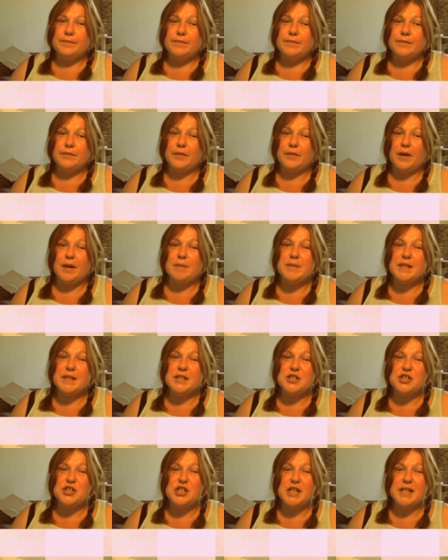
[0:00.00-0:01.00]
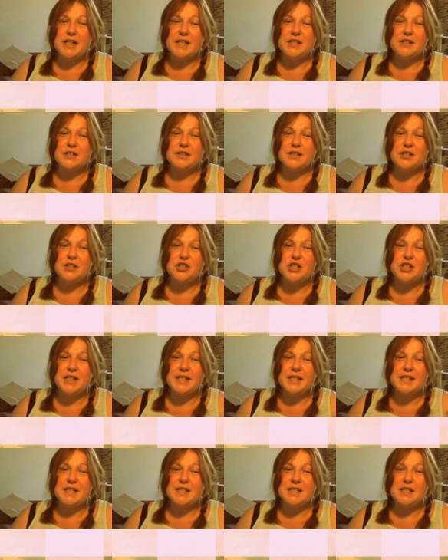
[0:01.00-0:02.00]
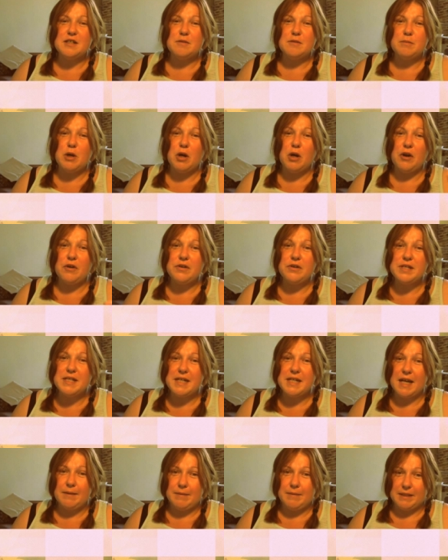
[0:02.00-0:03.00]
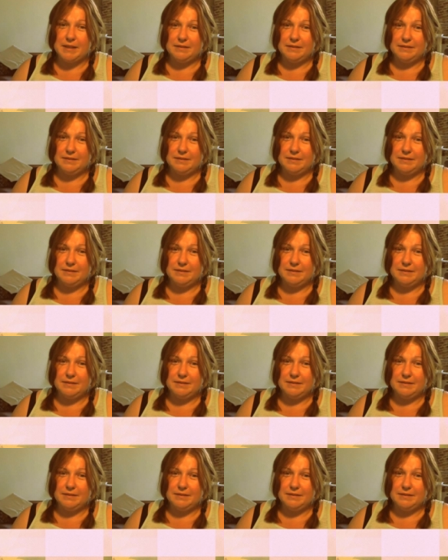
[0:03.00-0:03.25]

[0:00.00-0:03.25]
from the genus Pogostemon.